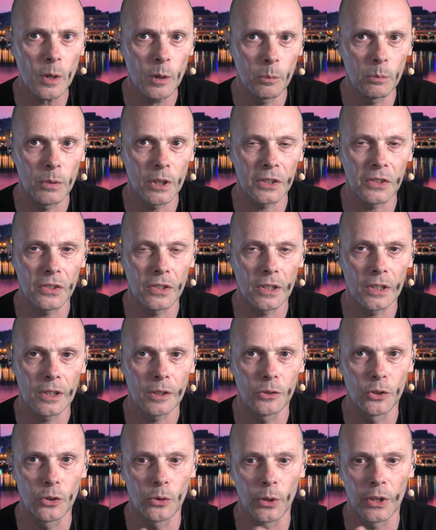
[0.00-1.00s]

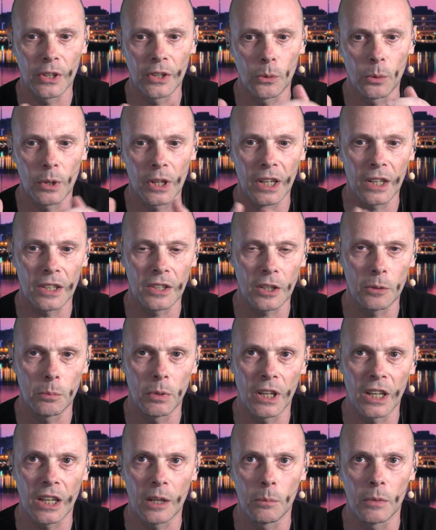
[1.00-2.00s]
But during the weekend it
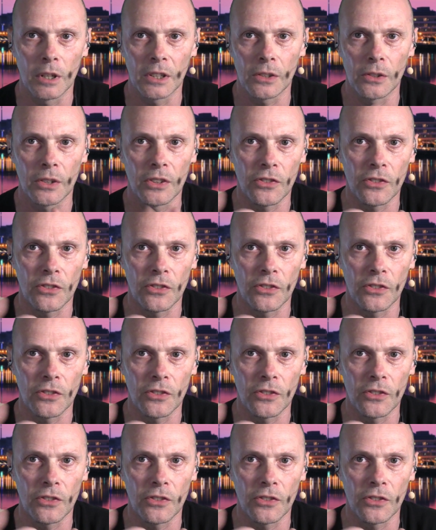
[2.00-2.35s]
became better.